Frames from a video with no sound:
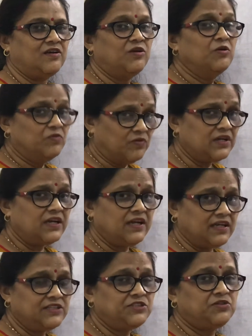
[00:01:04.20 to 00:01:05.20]
What
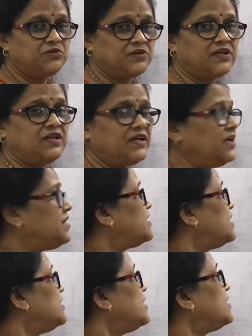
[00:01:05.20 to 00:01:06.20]
is total
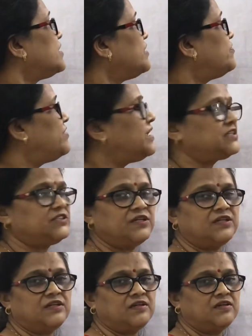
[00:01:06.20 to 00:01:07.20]
internal
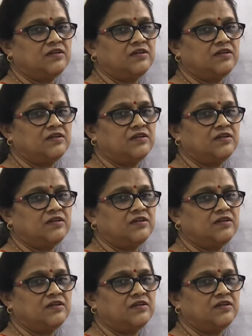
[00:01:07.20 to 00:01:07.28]
reflection?